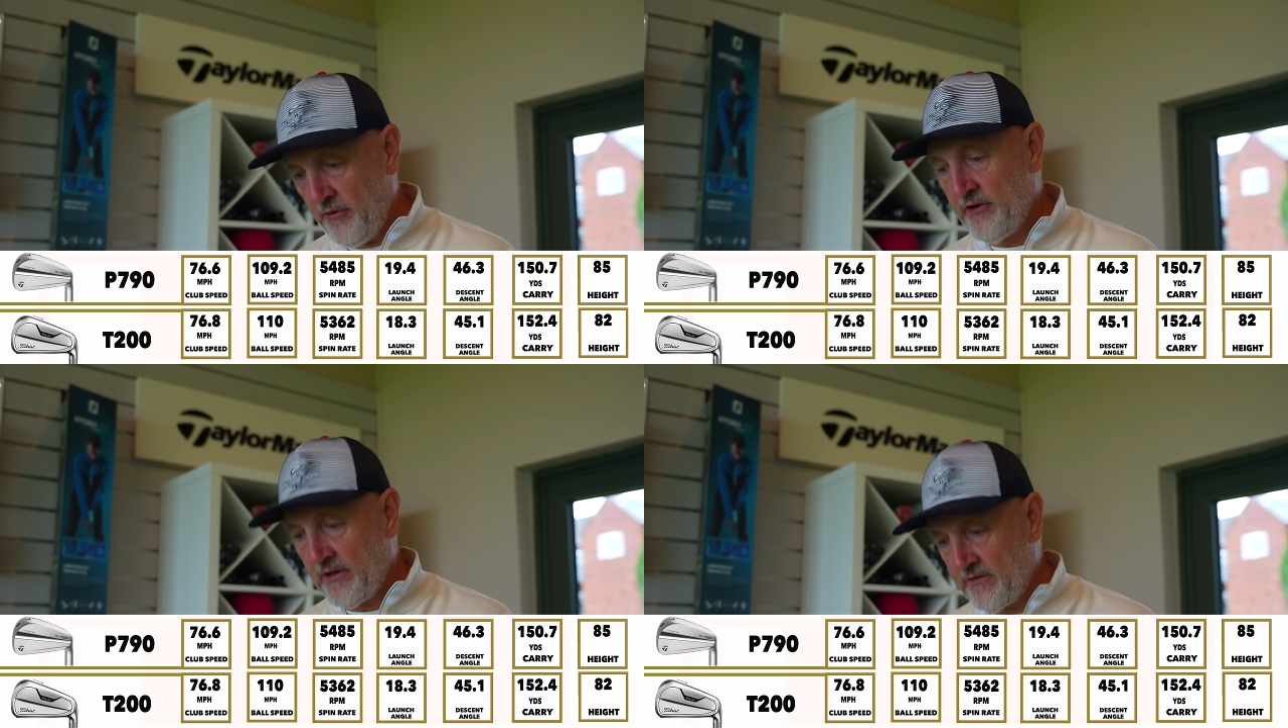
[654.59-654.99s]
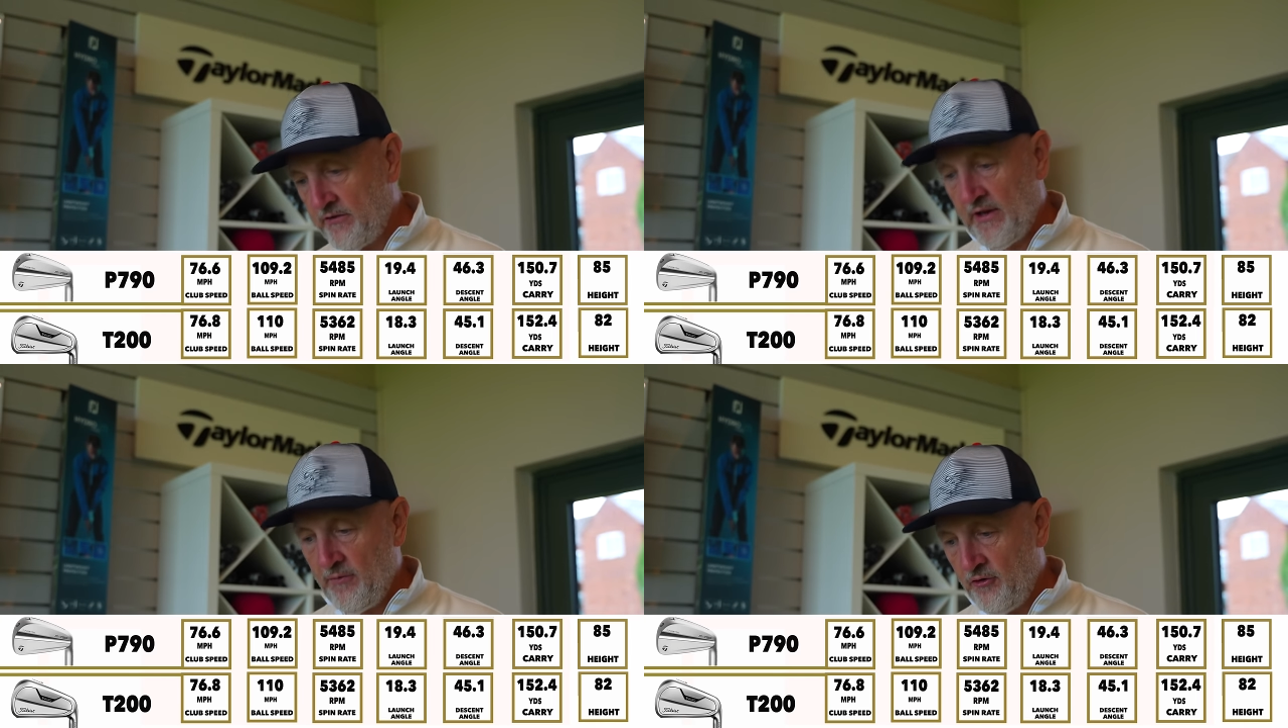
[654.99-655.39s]
the six or
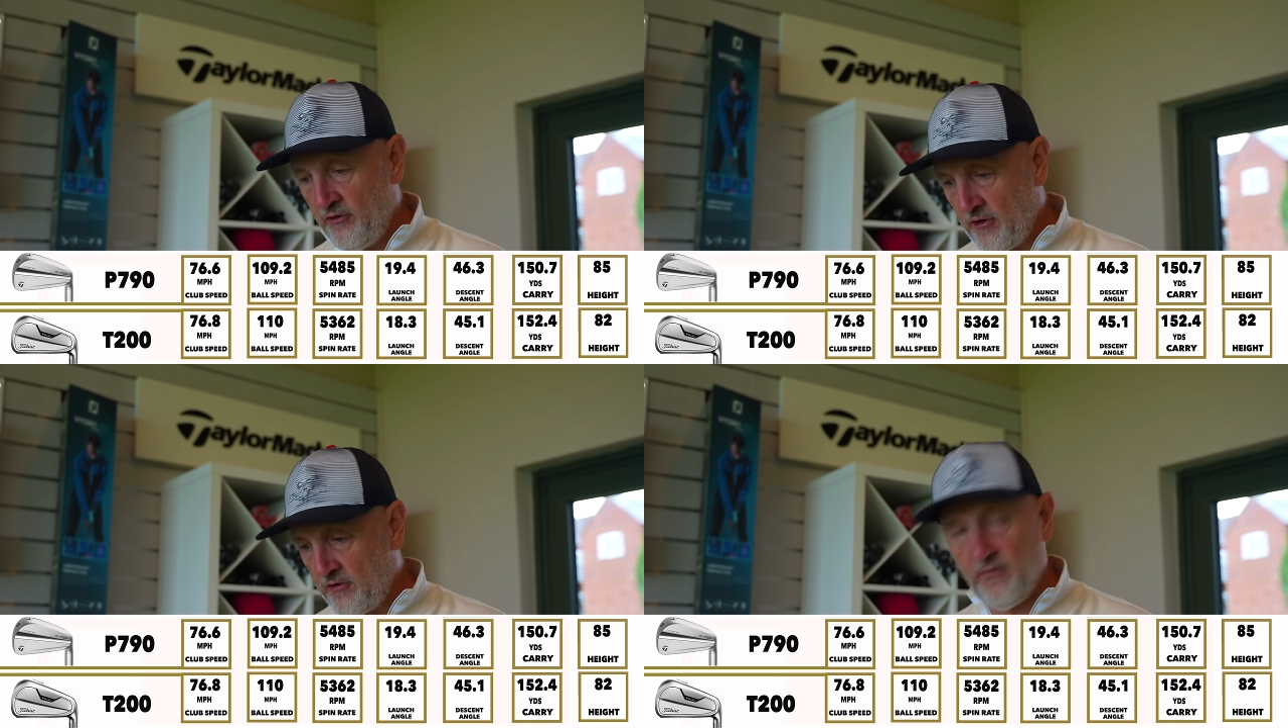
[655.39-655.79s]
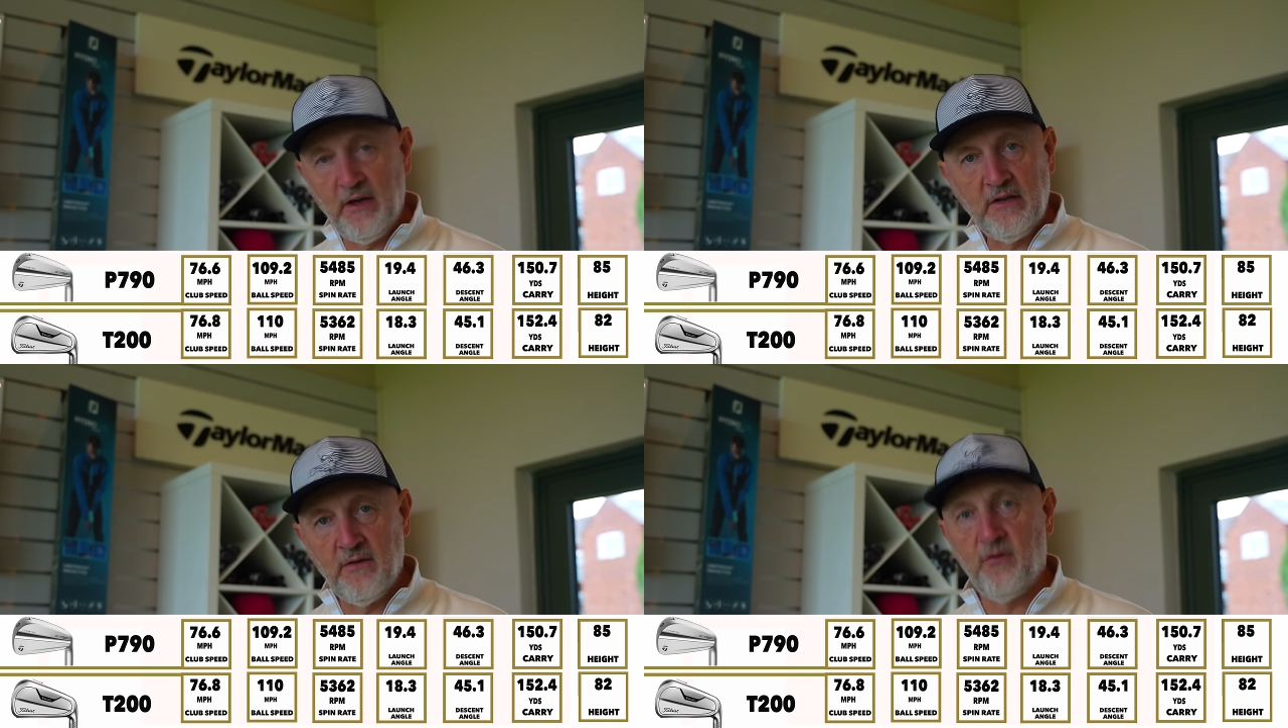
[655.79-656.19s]
seven shots of
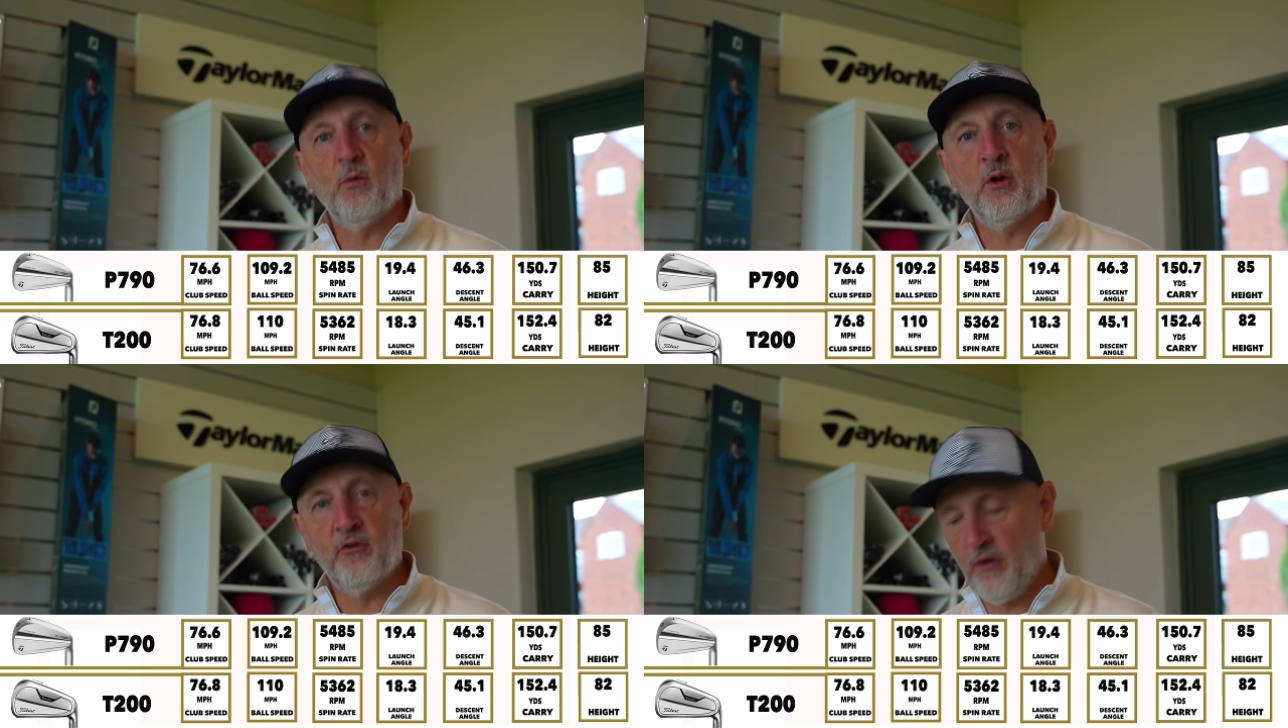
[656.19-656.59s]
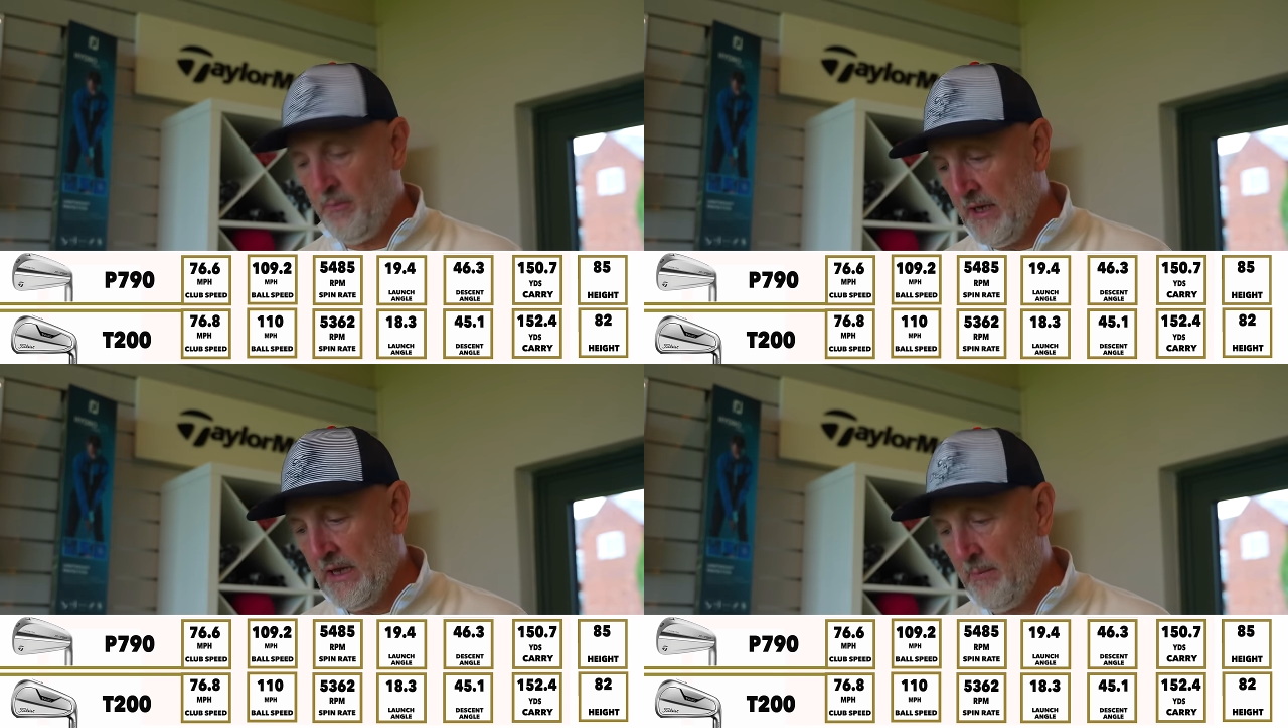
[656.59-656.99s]
each if you want to sort of
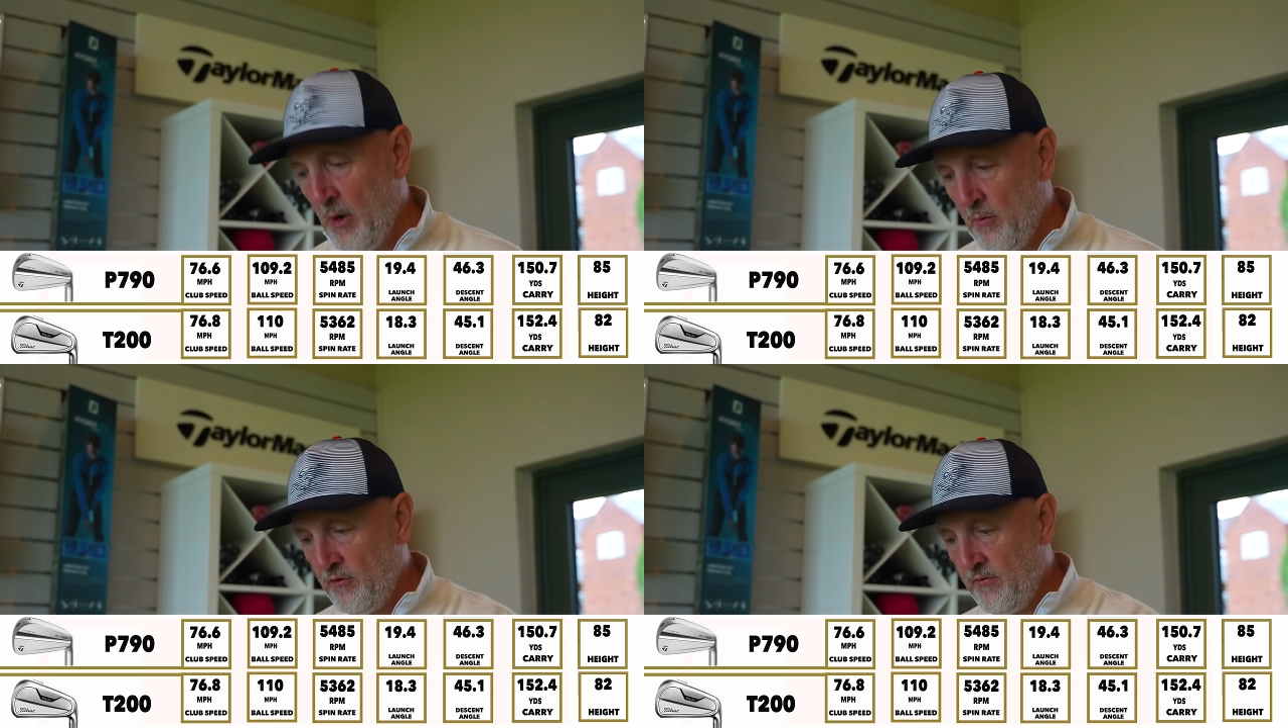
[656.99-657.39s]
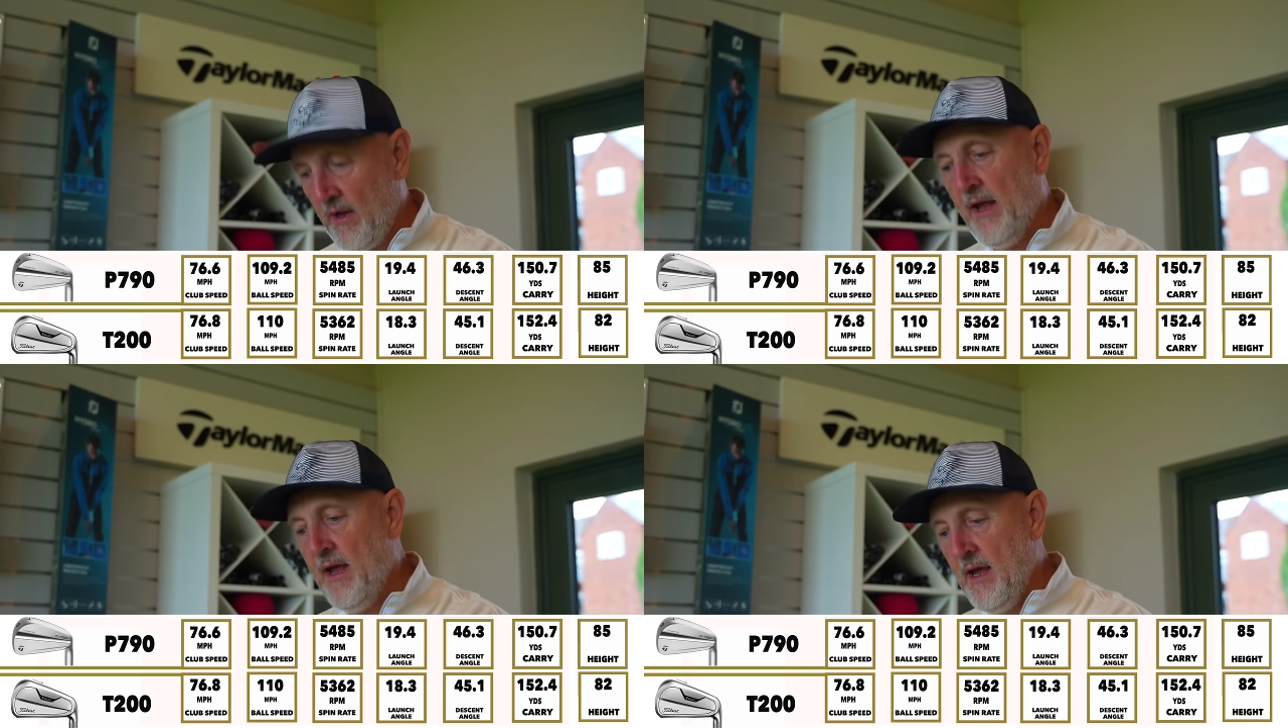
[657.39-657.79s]
pick the bones of it.